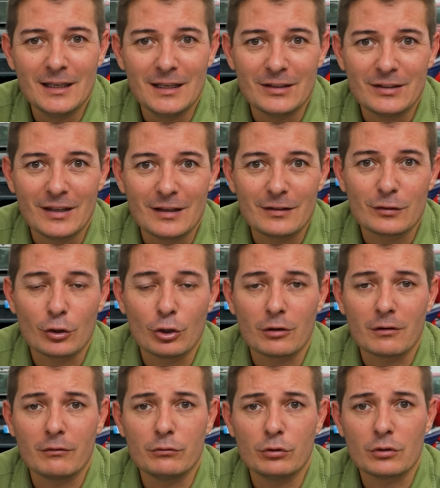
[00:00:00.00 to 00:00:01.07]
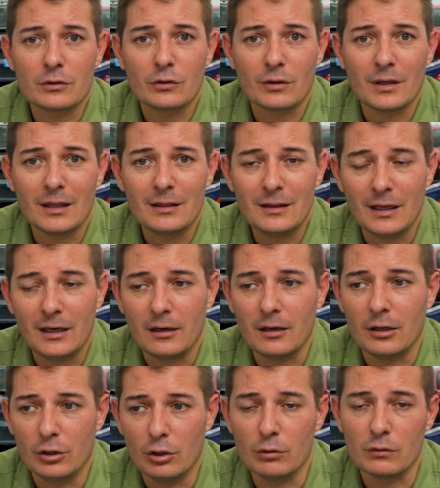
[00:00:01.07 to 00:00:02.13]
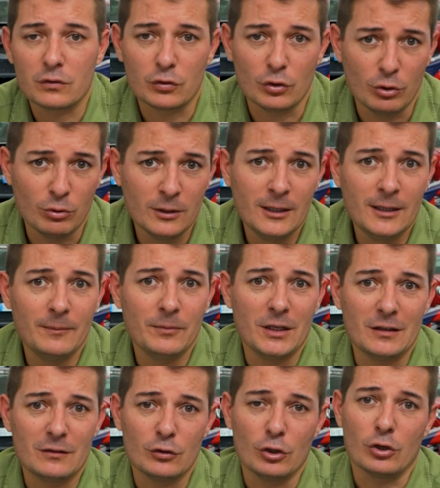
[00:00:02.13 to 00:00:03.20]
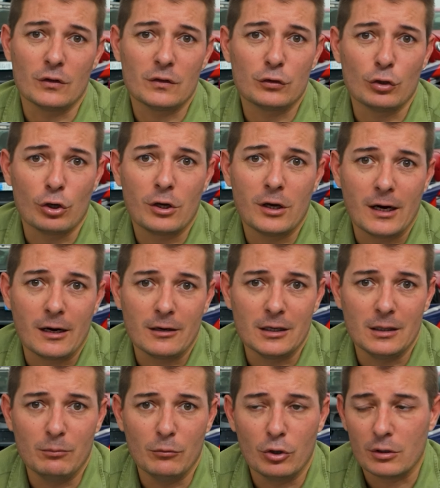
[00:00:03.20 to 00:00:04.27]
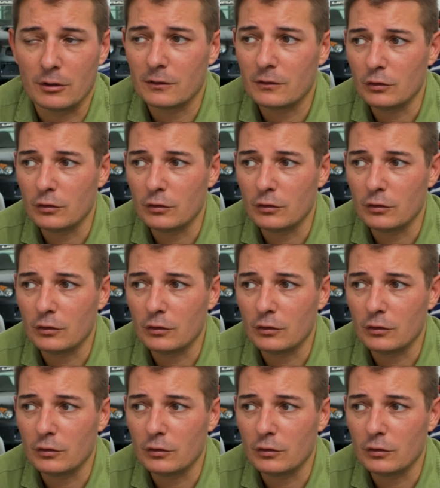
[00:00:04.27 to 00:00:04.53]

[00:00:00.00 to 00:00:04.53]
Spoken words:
it takes a lot of work to get there, and also it's not a stock car anymore.